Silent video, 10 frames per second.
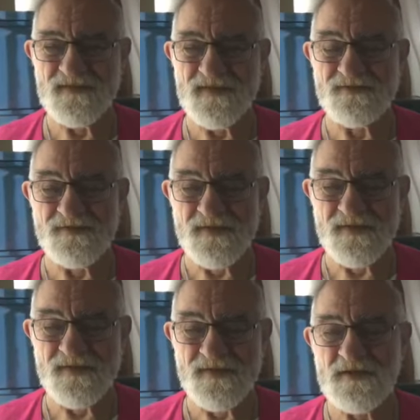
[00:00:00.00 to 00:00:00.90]
And that
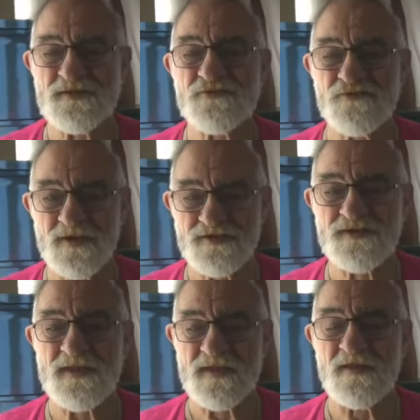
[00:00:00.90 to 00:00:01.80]
it is
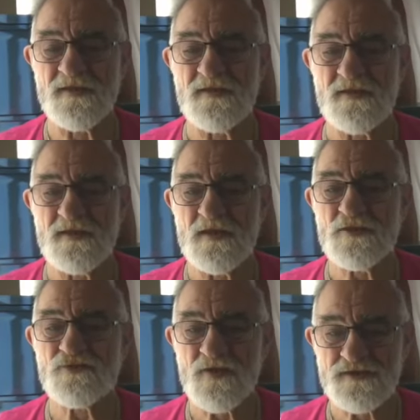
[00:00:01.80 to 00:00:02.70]
trusting
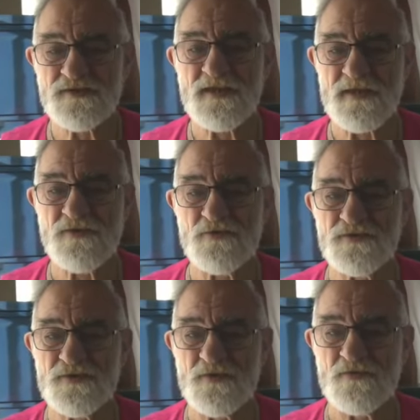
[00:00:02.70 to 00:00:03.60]

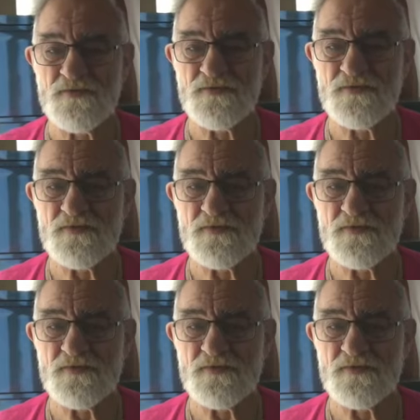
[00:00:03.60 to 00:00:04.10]
yourself.